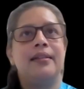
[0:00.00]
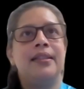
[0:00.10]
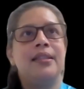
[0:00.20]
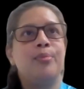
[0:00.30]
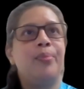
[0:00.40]

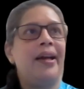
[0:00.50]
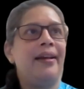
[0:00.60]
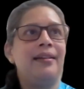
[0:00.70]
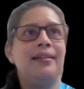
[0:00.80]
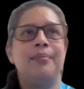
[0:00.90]

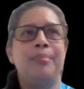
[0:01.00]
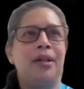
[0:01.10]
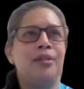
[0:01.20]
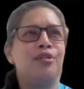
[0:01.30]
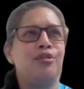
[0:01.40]
despite
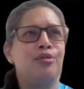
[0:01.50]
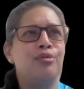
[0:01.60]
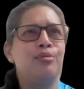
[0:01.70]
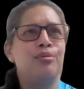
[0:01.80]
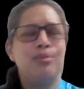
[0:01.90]
about
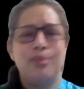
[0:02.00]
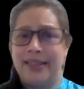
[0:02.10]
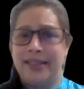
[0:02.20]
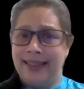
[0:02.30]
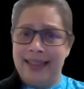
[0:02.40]
2
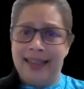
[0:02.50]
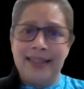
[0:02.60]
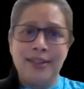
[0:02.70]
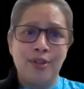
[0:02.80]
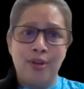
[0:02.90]

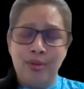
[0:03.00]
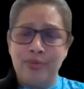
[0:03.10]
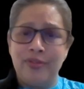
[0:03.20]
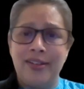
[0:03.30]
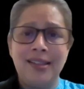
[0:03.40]
decades
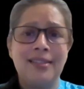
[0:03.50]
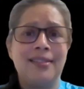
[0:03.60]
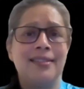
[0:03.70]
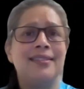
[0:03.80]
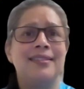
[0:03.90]
of work,
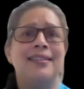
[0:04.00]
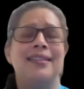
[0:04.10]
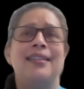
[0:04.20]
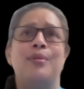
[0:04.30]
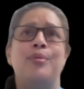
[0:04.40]

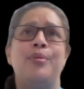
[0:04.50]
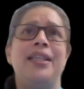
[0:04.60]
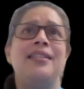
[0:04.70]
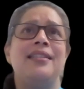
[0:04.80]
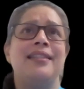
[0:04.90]

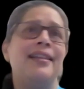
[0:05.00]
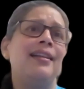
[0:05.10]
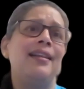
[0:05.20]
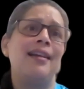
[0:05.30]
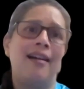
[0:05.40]
we
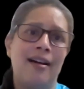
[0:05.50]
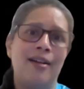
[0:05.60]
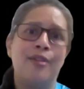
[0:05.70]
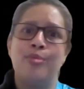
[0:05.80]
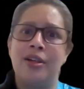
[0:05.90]
still
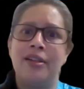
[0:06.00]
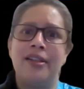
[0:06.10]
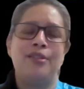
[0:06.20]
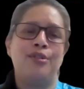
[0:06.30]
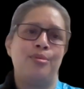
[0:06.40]
are
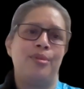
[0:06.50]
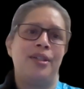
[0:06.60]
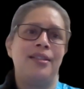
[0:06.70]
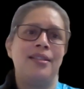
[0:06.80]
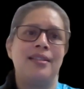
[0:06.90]
working
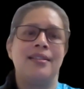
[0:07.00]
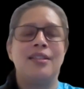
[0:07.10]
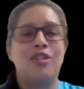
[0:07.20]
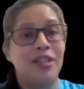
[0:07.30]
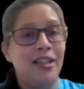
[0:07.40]
towards
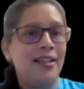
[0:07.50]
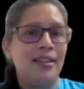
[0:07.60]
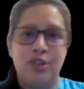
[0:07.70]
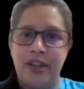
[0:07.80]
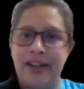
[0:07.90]

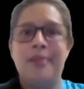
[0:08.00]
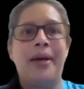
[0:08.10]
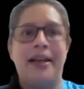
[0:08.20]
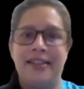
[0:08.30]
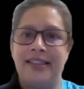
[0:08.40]
seeing gender
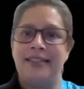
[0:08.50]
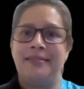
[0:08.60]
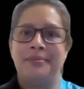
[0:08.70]
parity.